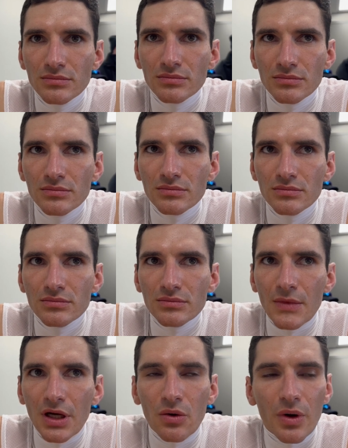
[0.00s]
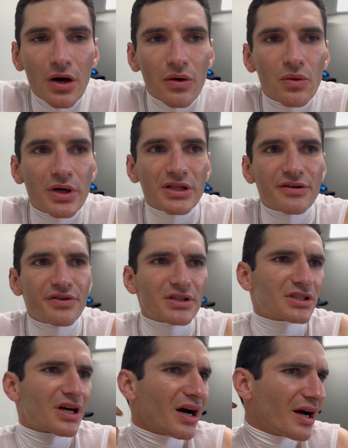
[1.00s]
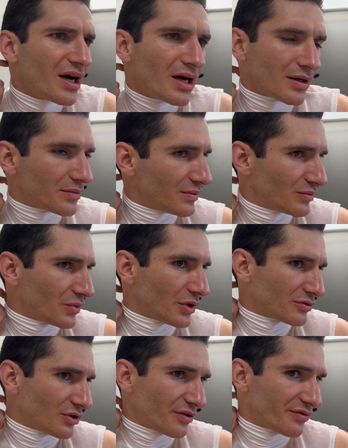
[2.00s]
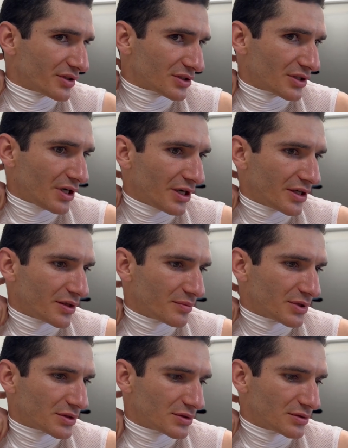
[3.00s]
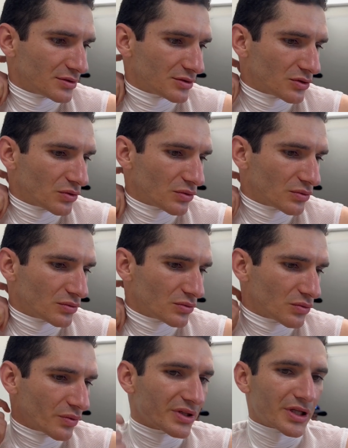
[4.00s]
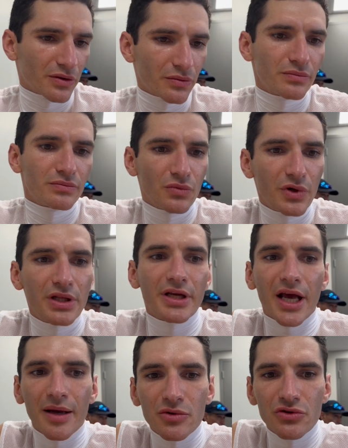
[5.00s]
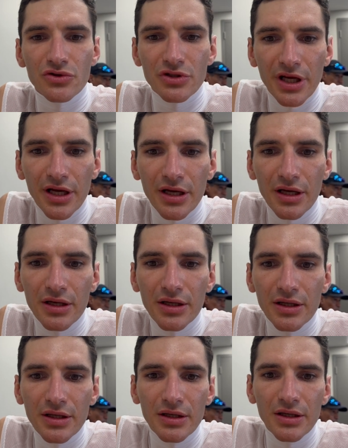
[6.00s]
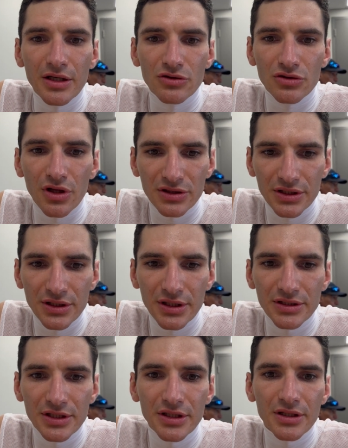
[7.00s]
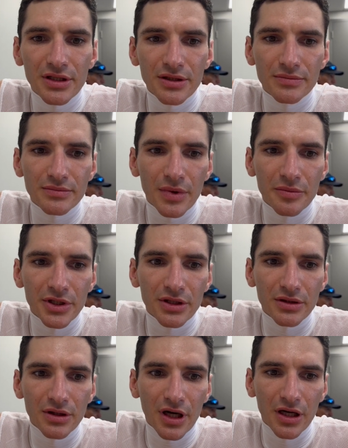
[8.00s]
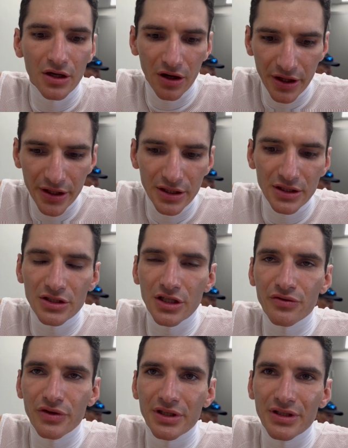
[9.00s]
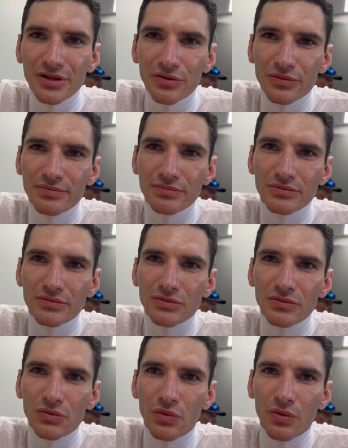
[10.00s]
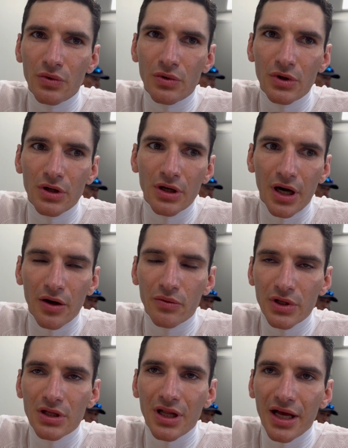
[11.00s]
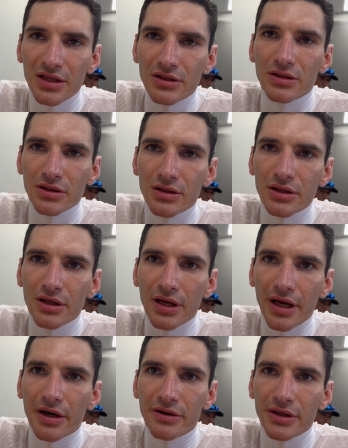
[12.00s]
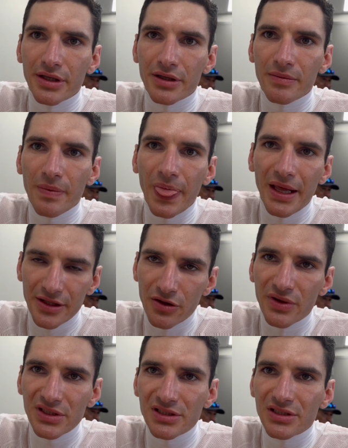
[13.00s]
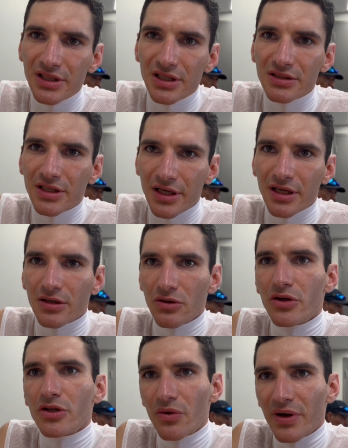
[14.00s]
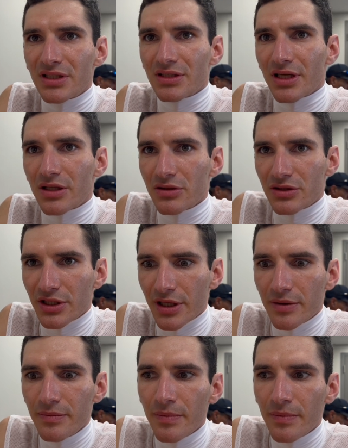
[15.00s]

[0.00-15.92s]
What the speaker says: Well, when I first got, not first got here, but... When they really came to stay, 2018, I got here at Turfway, and they I really like the area, and the races in Kentucky are going crazy, like you say.